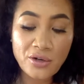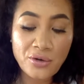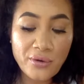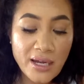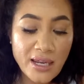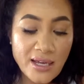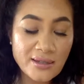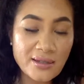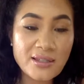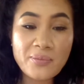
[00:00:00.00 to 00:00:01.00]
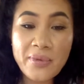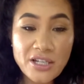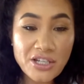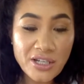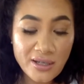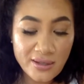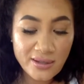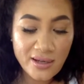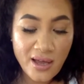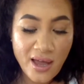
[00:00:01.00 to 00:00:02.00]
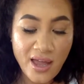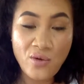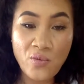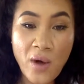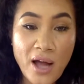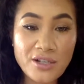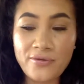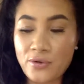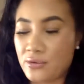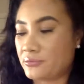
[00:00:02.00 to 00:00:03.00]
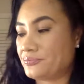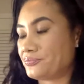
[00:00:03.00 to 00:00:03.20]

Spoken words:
greedy, suspicious, and watchful.